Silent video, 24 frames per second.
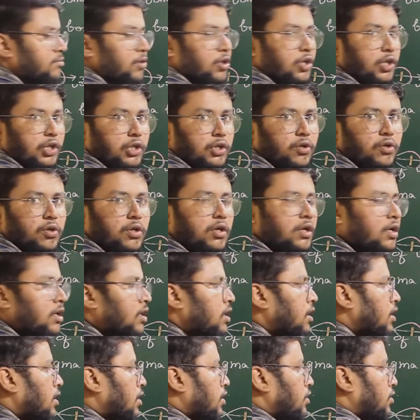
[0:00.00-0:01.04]
molecule,
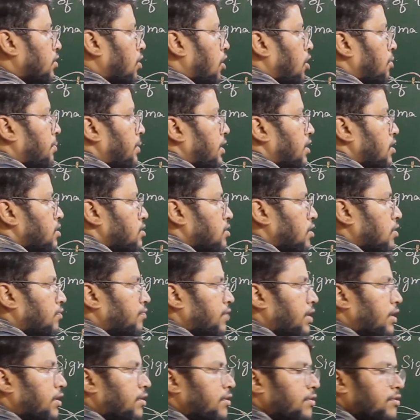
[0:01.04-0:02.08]
the orbitals of
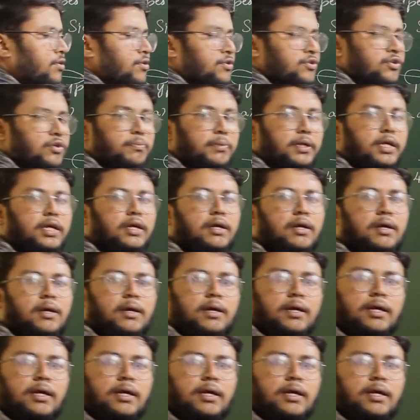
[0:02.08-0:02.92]
hydrogen should be